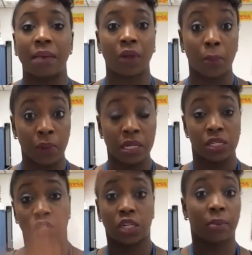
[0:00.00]
I'm not
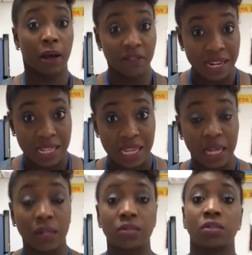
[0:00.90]
putting teaching above
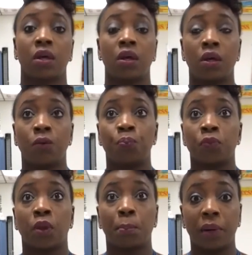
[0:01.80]
anything else,
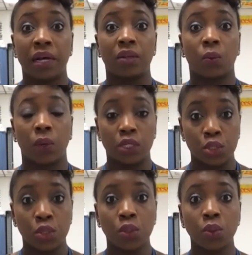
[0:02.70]
but we
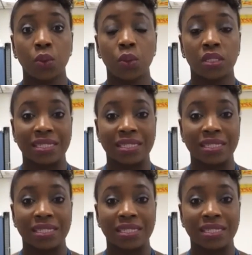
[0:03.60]
do